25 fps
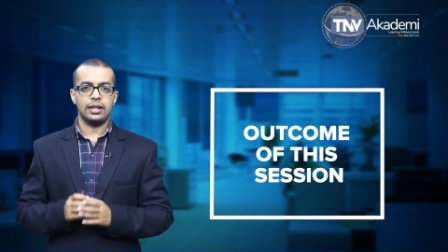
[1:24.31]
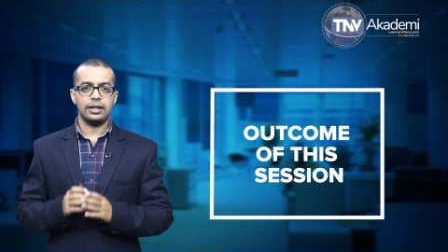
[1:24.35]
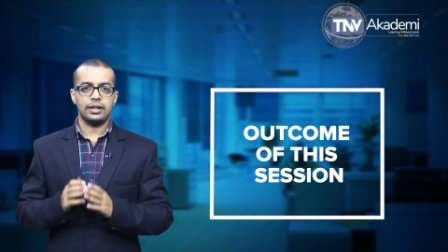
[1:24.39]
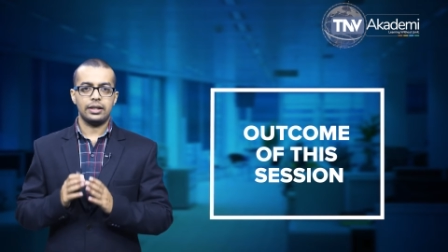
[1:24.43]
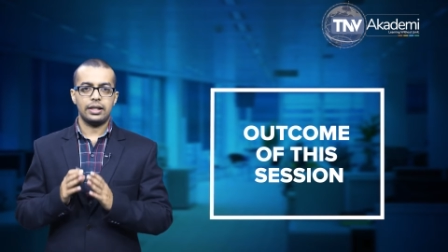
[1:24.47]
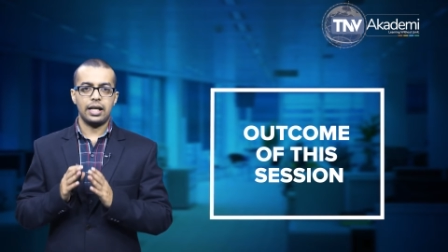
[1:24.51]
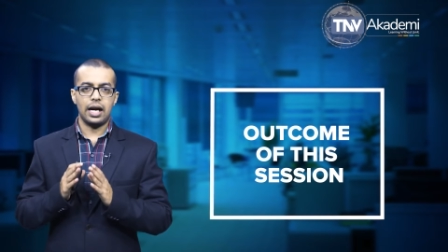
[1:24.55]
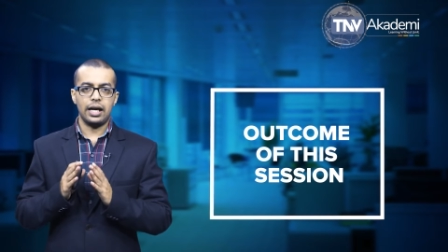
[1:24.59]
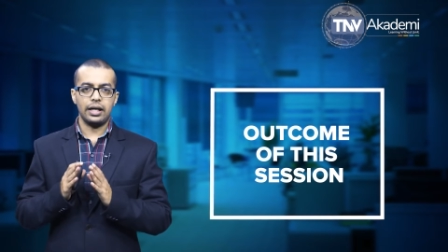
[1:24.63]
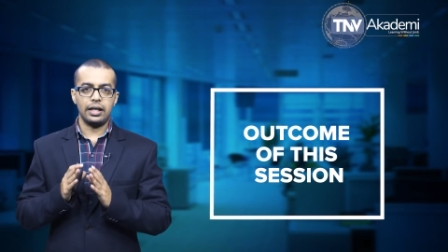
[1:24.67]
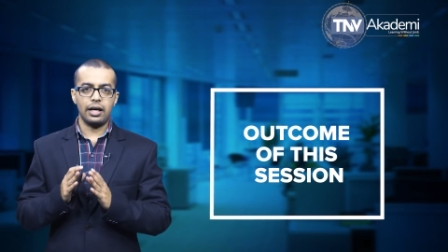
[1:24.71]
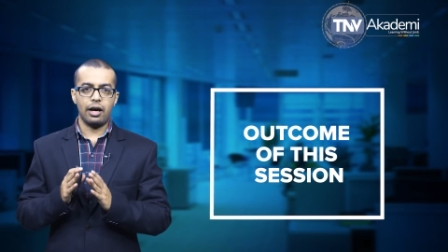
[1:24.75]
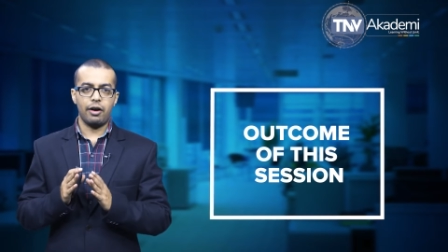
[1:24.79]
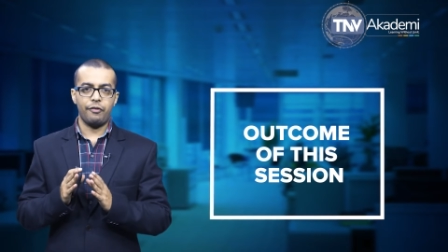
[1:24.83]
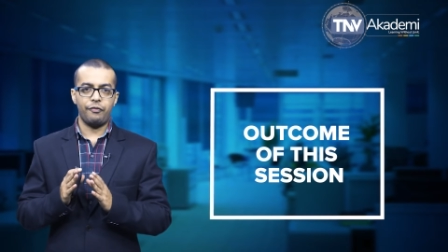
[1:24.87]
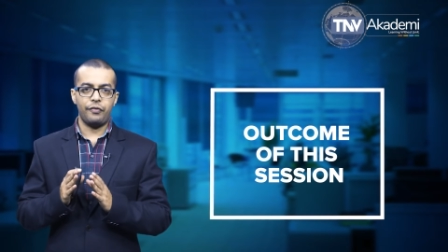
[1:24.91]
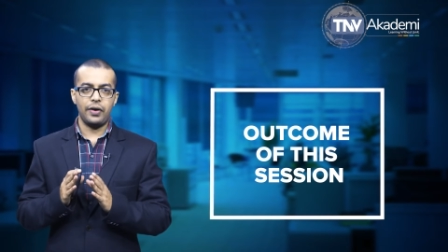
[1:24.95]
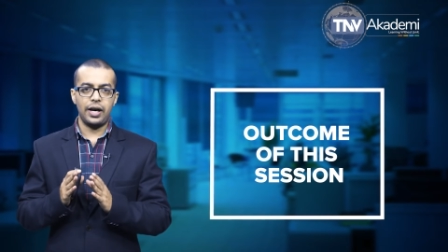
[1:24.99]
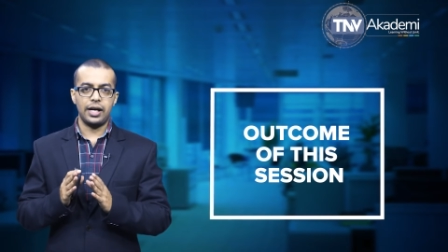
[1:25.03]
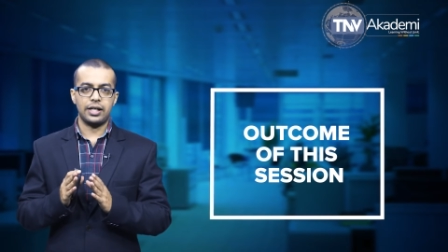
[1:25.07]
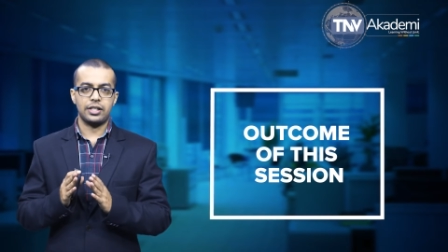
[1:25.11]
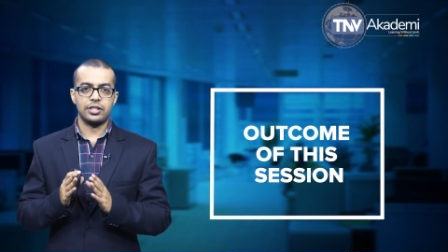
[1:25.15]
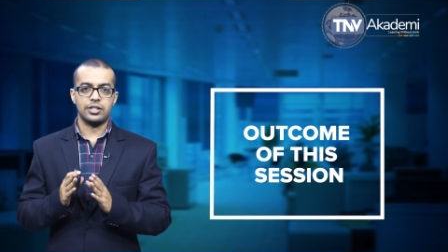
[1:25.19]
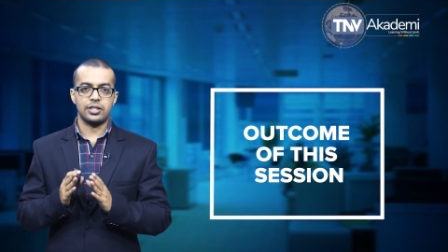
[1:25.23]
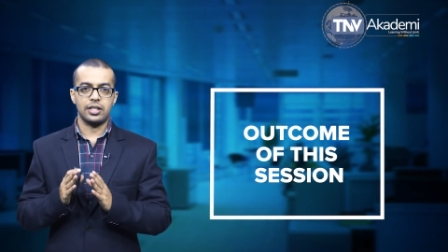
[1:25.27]
that
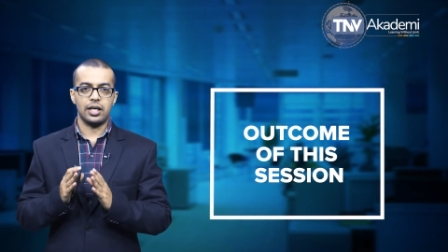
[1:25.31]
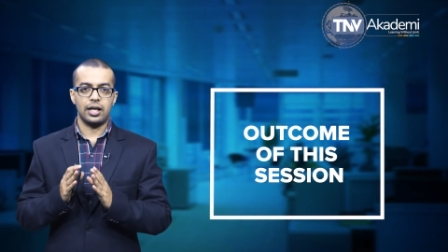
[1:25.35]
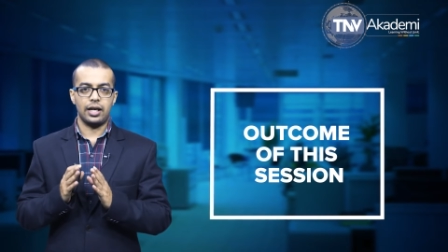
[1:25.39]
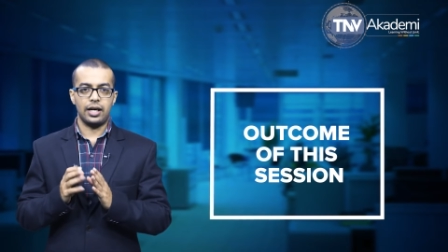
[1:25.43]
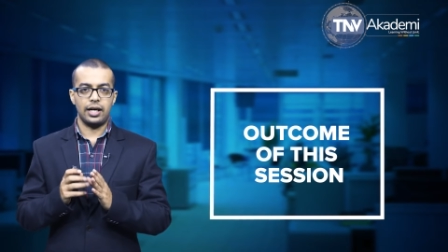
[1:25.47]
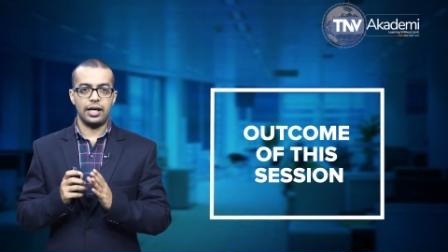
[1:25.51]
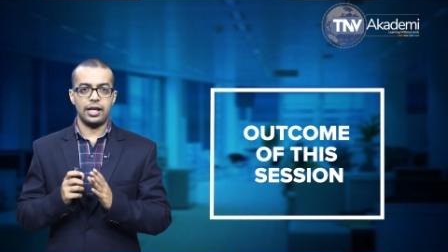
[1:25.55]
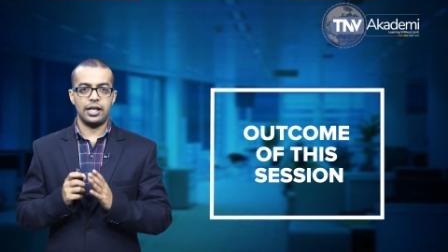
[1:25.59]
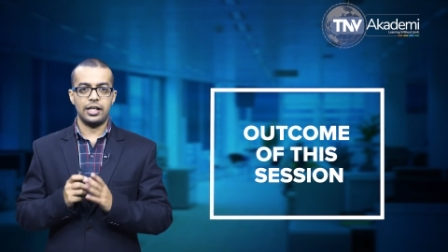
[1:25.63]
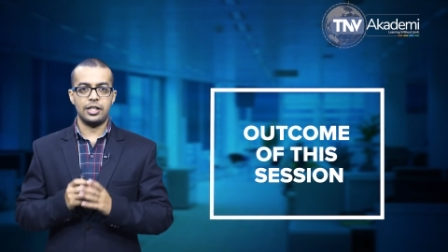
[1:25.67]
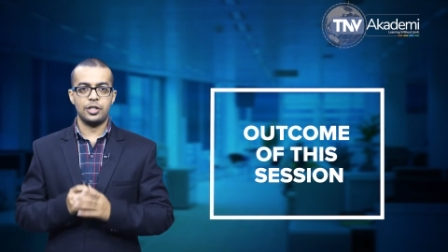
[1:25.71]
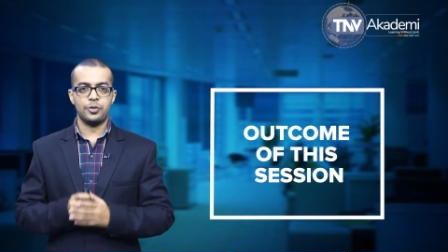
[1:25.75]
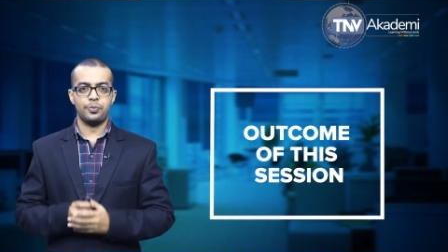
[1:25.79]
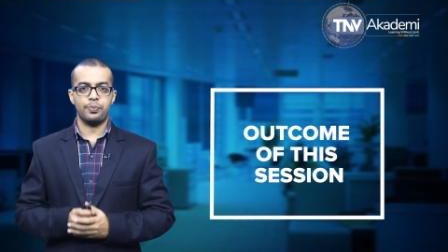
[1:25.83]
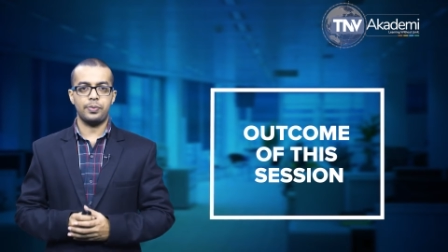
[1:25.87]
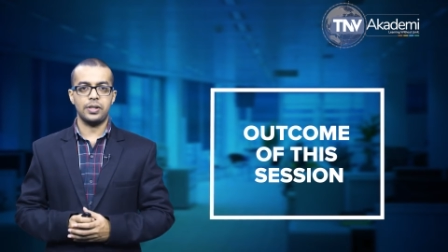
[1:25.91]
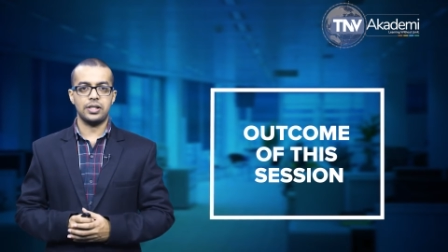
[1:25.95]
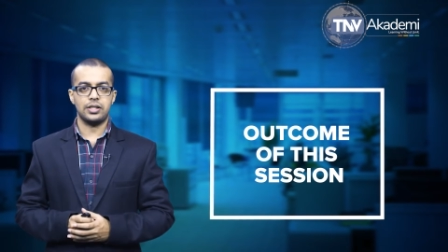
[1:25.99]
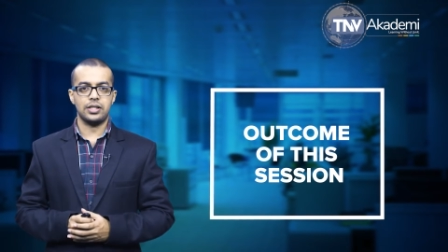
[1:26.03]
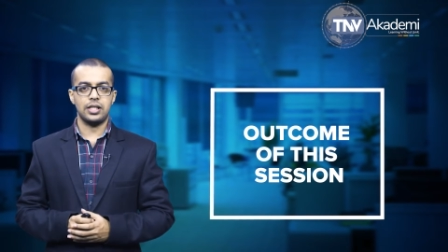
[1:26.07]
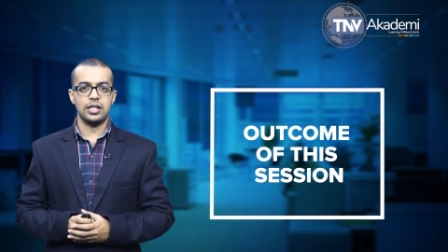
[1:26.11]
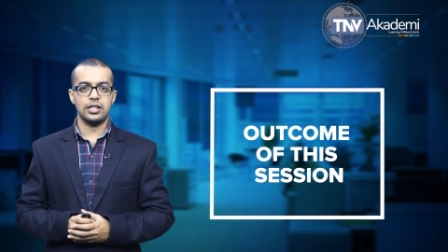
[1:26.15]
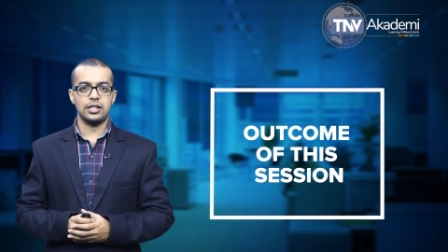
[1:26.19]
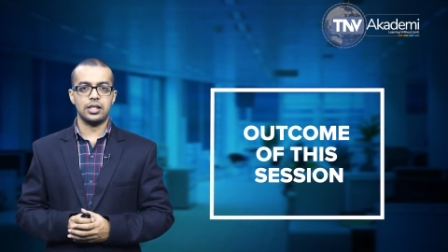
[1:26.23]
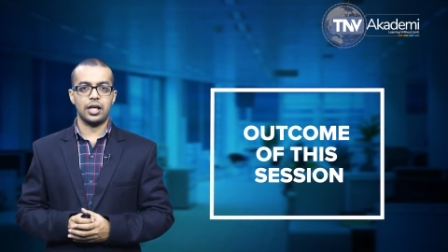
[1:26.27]
affects its
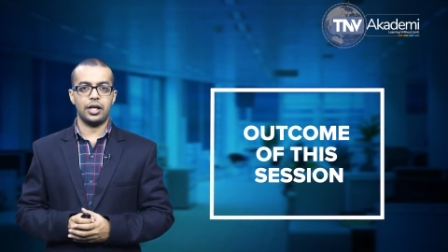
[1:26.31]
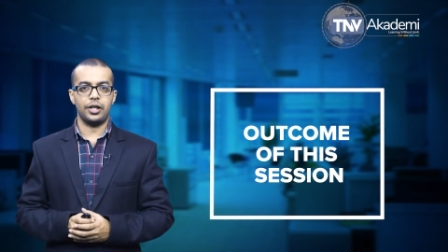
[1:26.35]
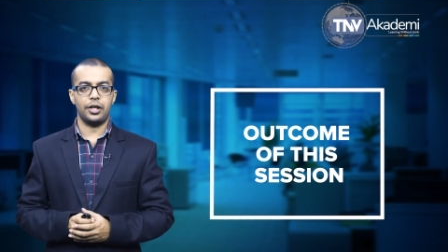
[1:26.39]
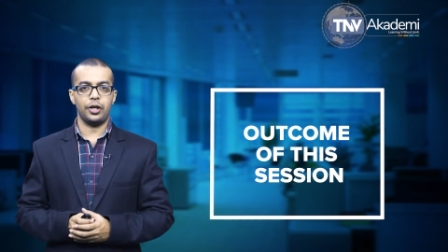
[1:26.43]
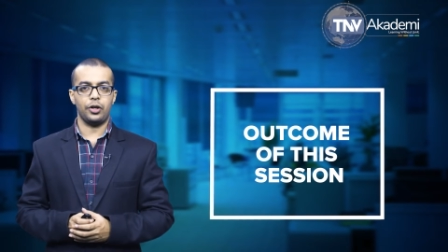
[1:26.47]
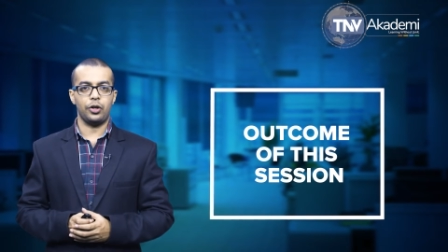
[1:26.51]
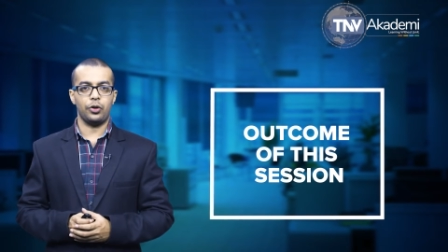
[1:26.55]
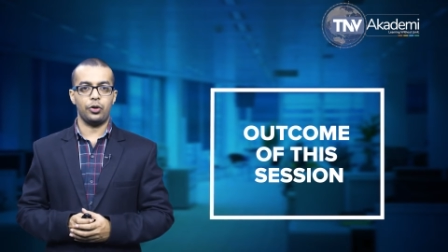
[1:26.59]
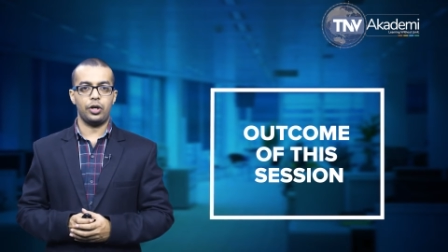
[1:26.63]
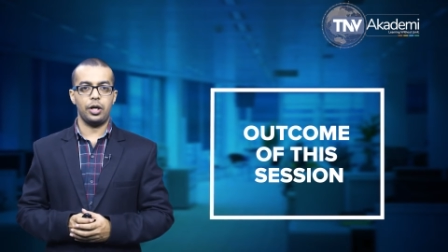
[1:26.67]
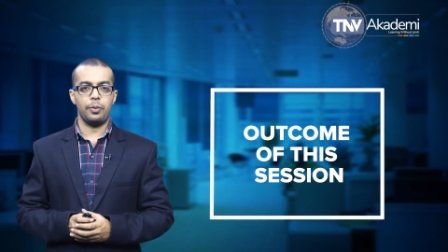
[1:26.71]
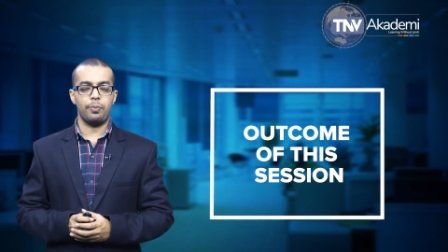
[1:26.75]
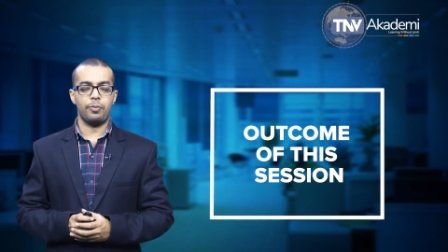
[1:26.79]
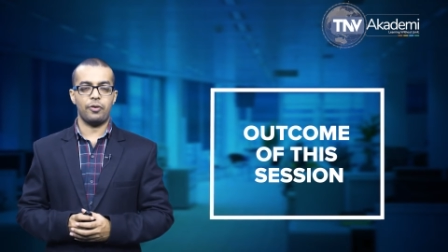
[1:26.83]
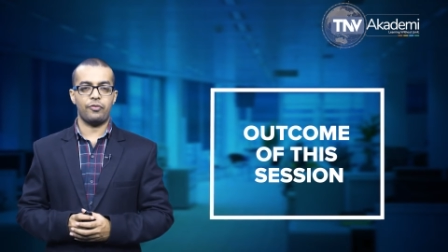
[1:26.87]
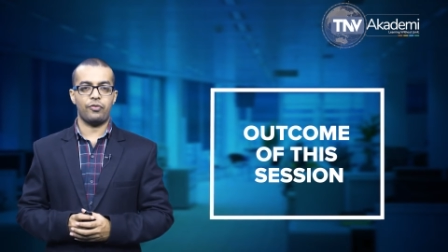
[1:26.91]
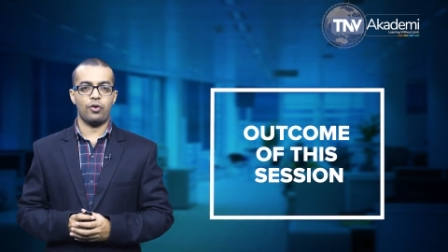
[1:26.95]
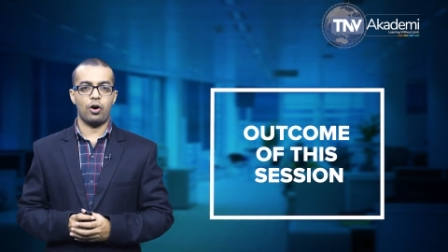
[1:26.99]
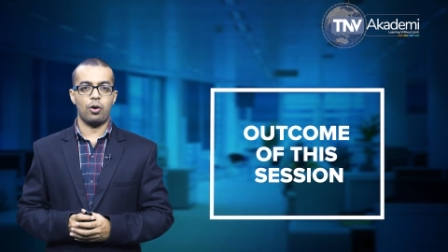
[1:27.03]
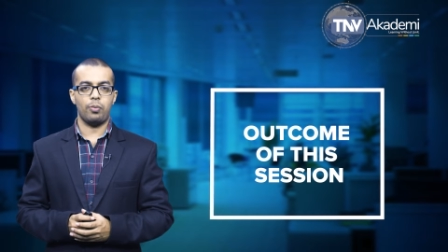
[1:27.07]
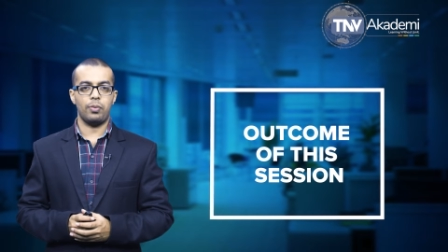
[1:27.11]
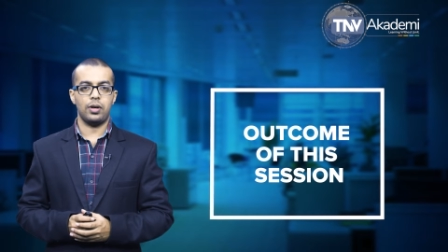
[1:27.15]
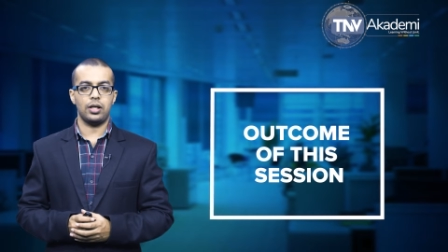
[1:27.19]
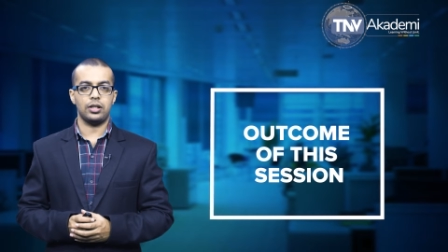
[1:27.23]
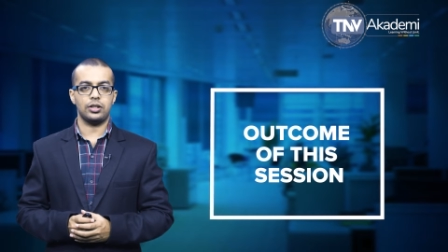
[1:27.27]
business continuity
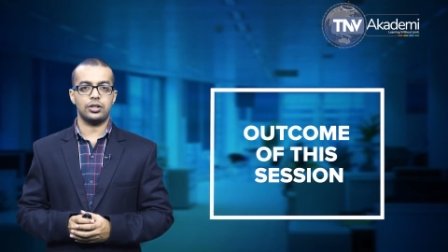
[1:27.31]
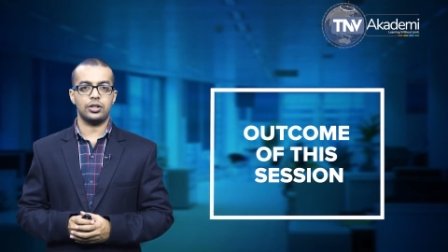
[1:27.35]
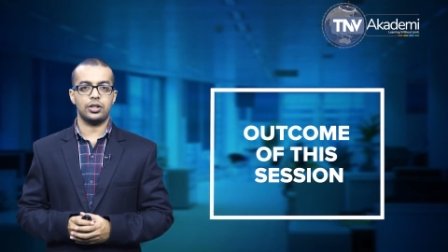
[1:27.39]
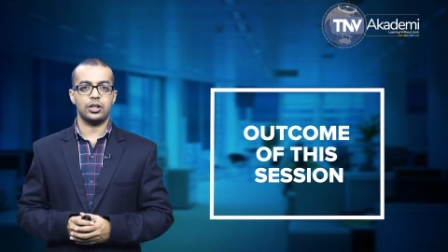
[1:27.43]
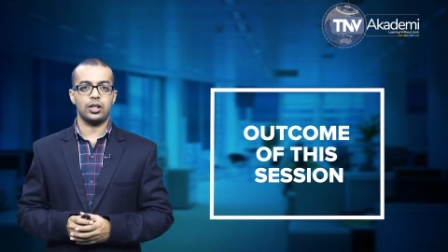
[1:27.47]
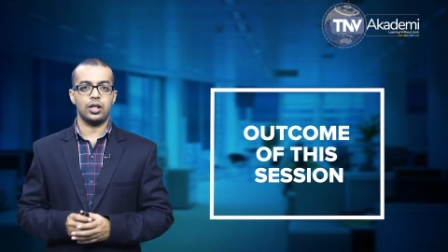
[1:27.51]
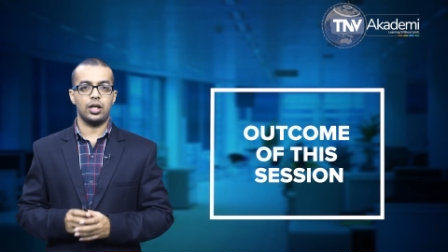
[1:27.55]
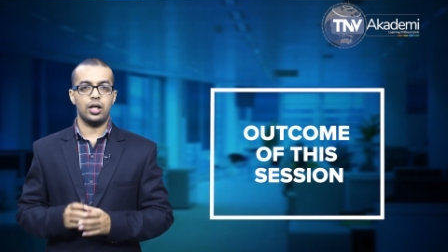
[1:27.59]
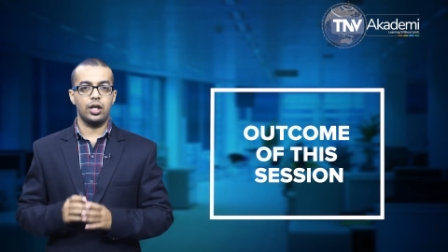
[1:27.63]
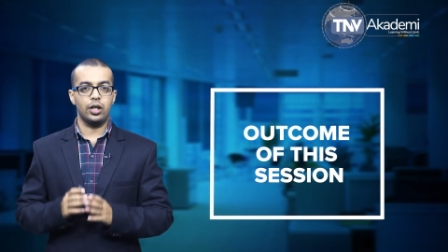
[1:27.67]
performance